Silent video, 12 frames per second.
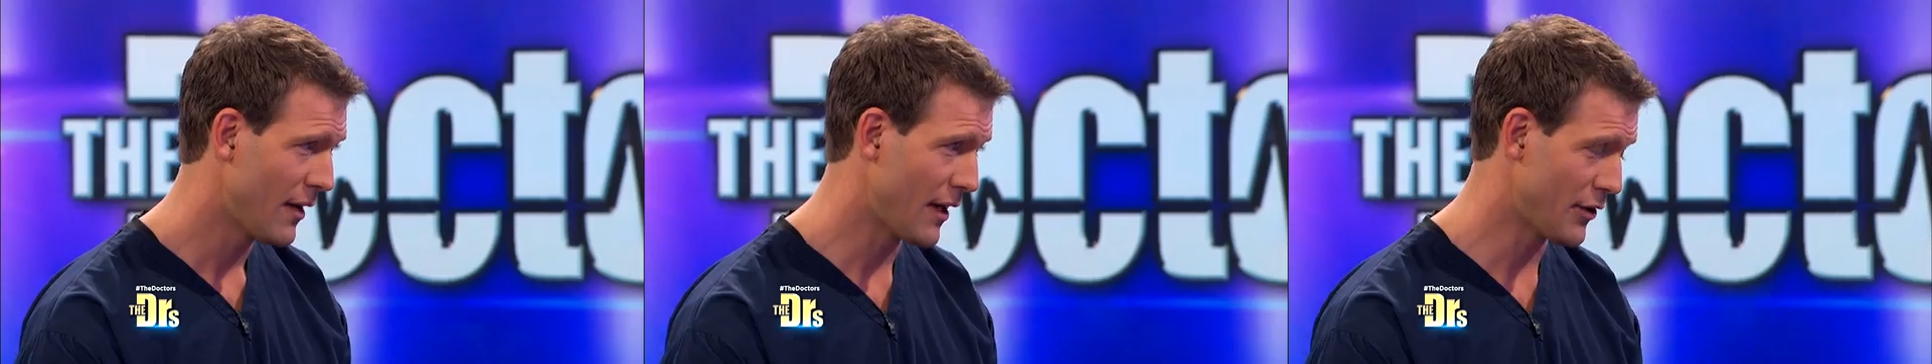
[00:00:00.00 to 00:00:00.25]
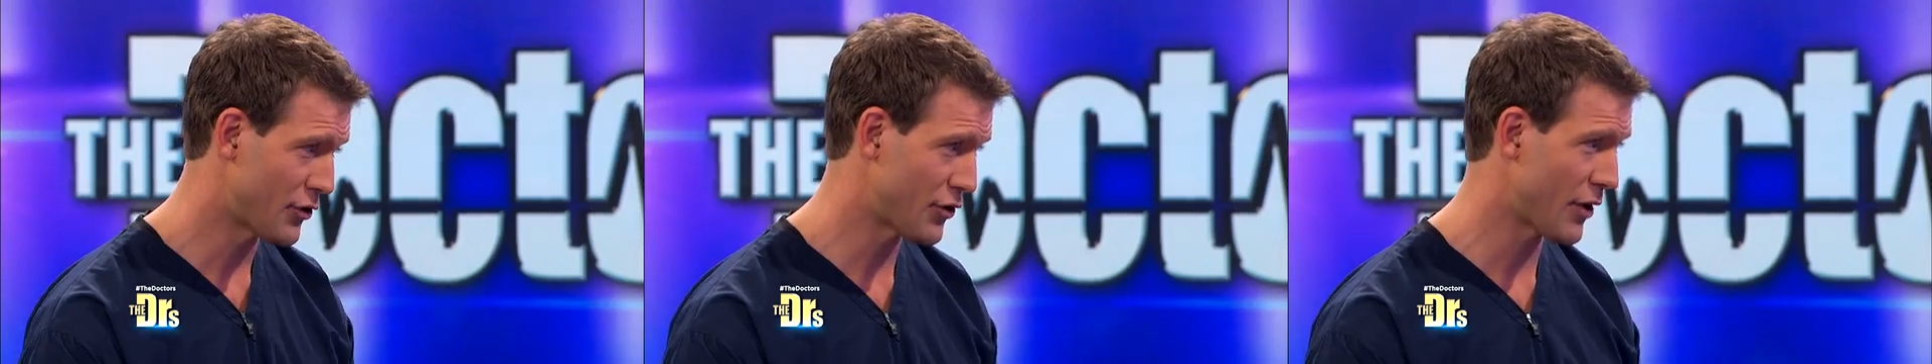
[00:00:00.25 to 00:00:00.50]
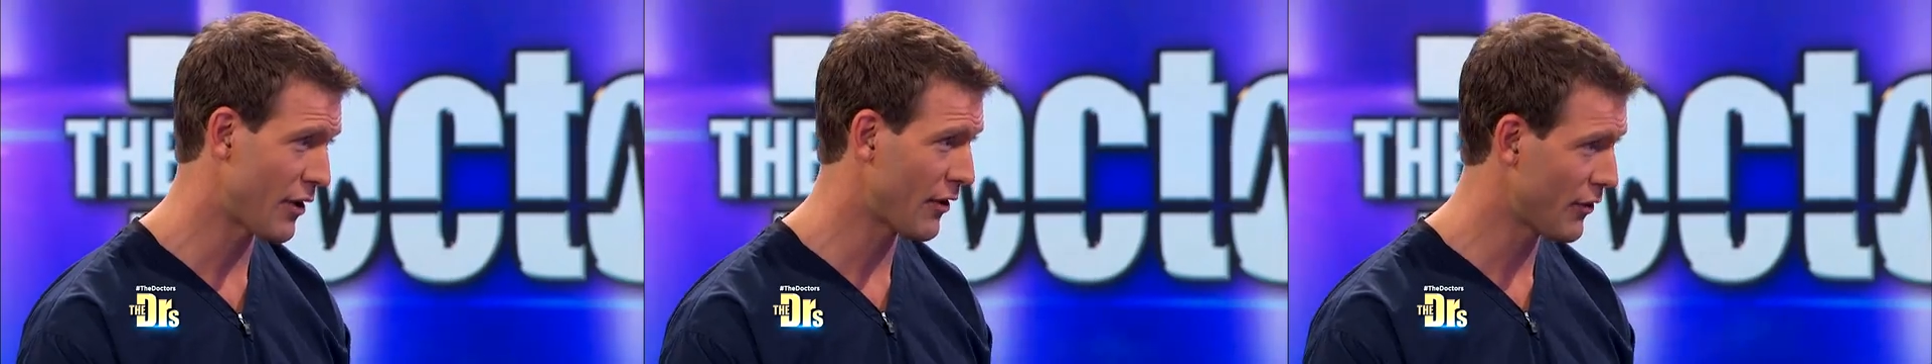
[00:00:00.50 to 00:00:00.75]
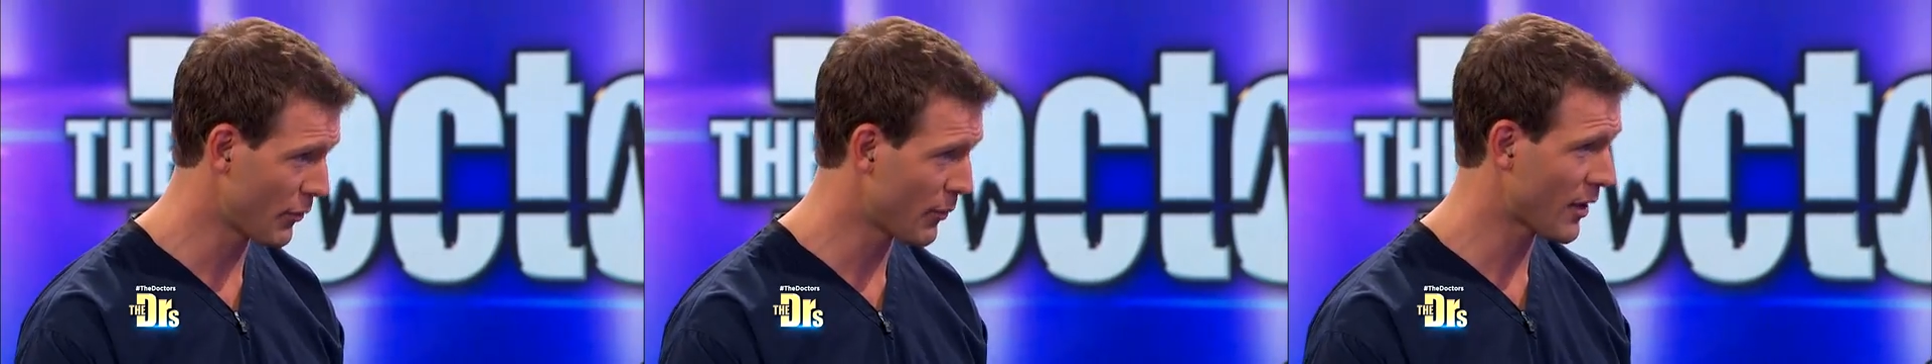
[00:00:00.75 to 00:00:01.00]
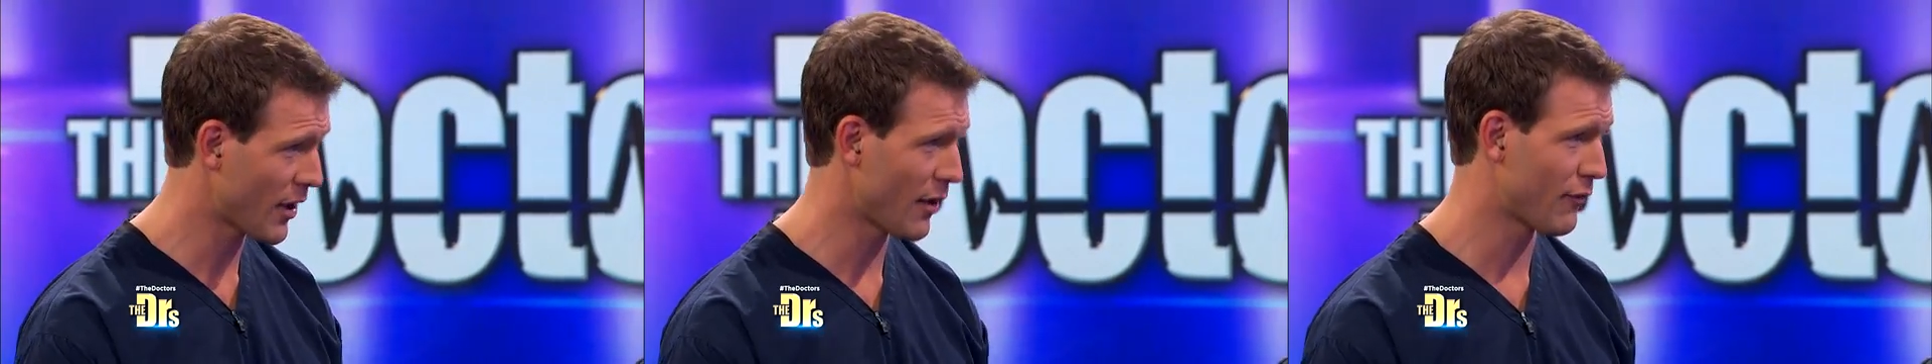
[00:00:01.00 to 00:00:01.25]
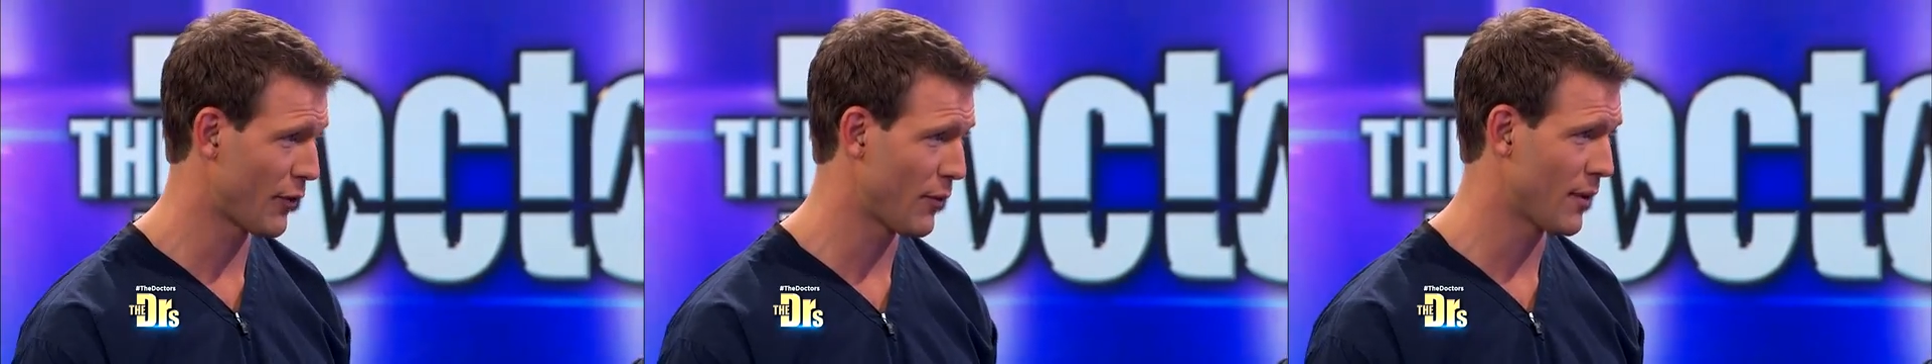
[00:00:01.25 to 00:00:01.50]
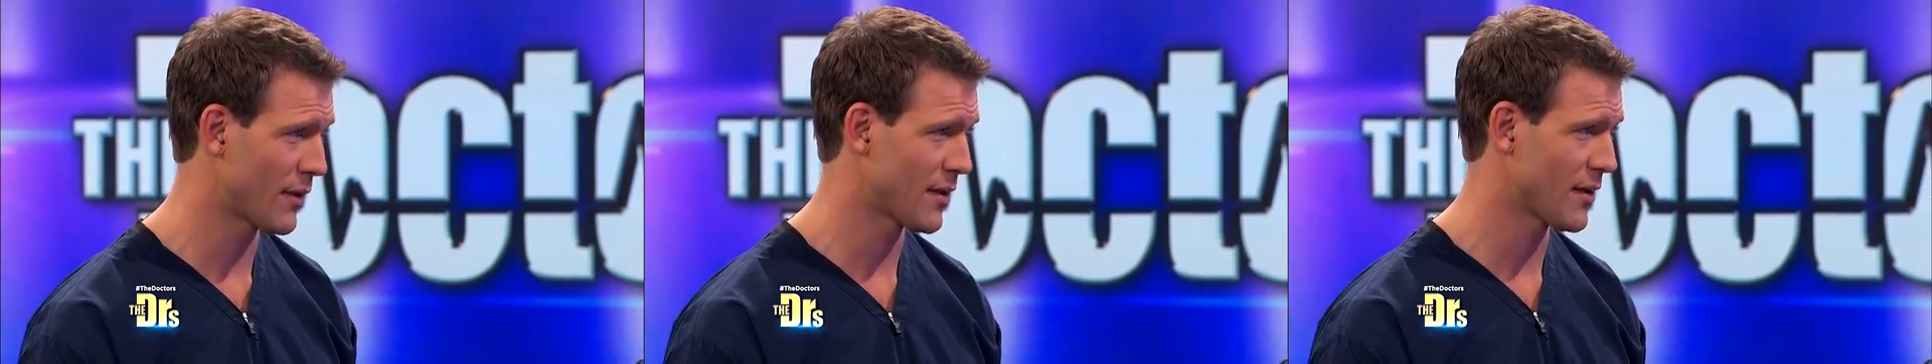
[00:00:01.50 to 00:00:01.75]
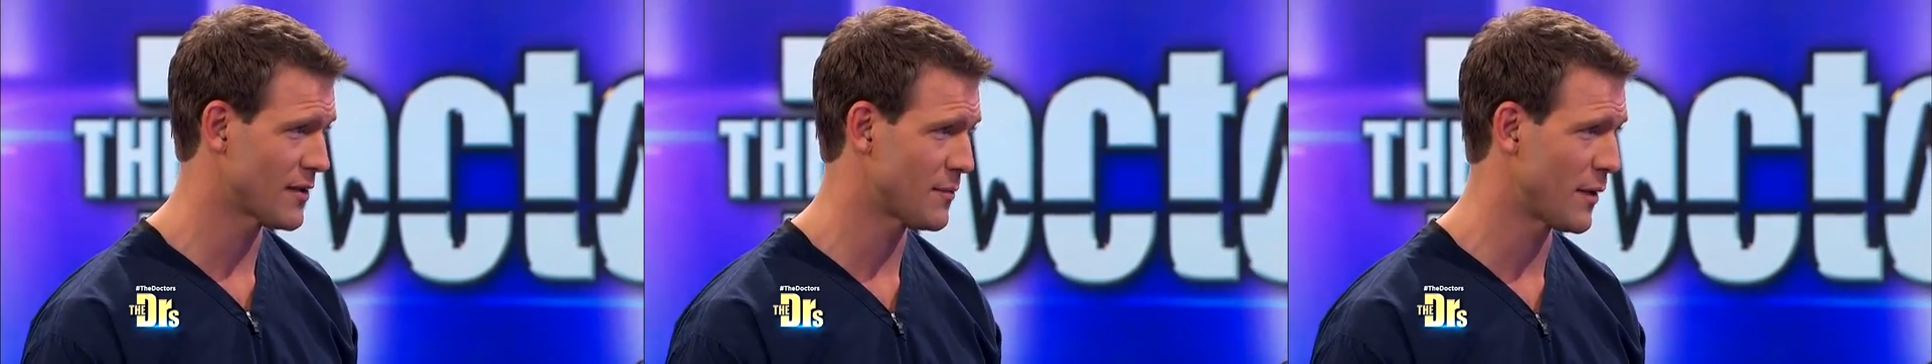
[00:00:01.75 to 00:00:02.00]
and share your recovery with
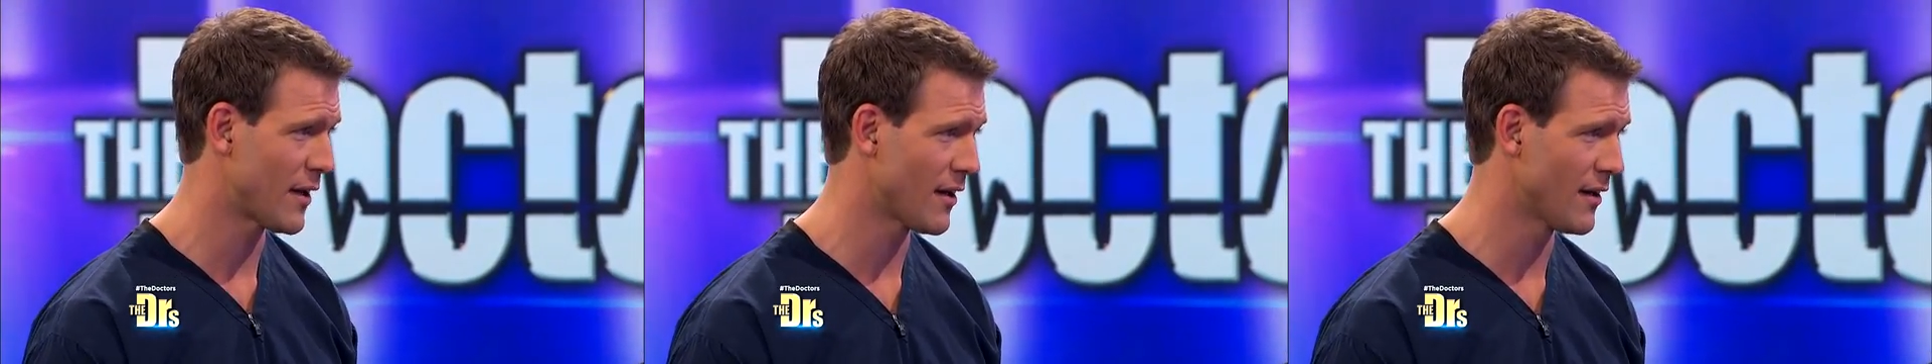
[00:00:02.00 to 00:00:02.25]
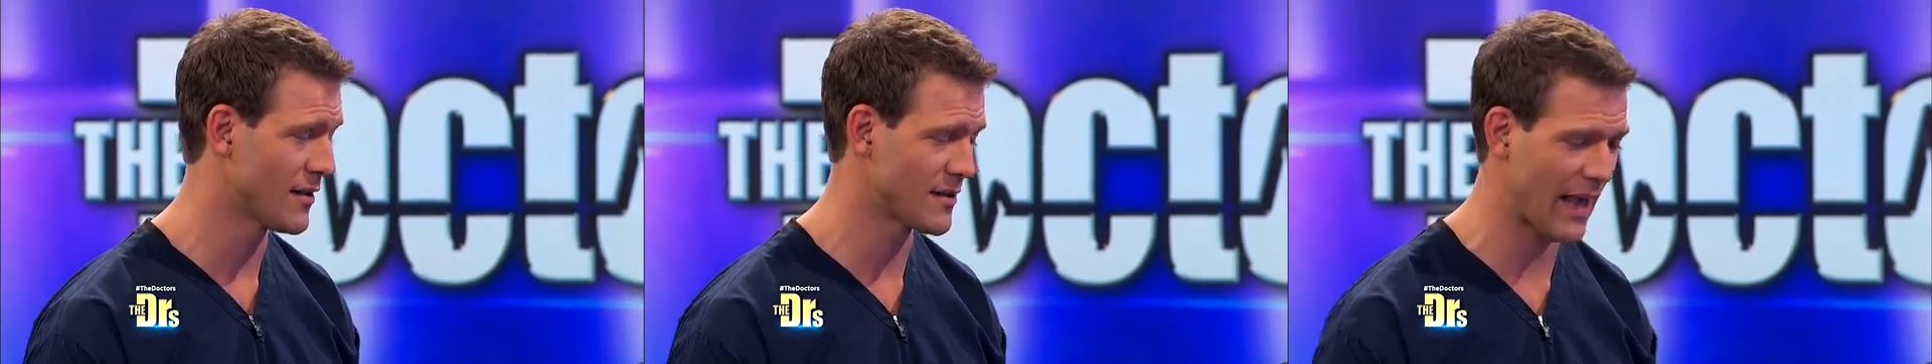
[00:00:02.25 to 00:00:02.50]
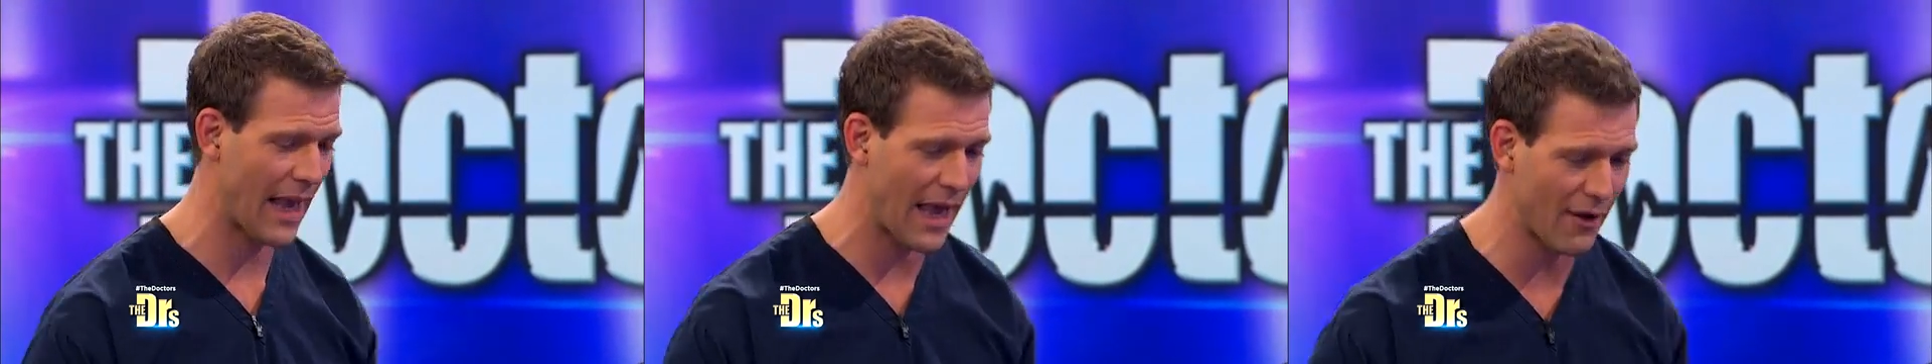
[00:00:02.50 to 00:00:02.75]
us because